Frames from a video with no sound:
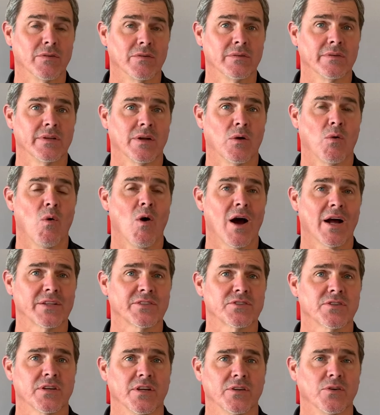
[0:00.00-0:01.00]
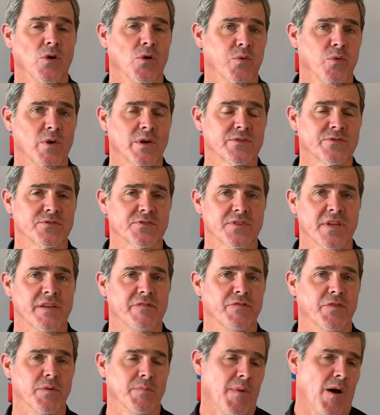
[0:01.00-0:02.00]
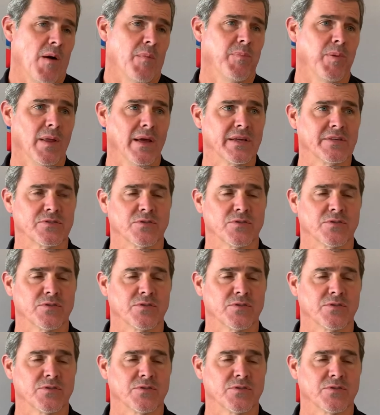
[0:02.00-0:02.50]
to, you know, watch Northwestern State football play.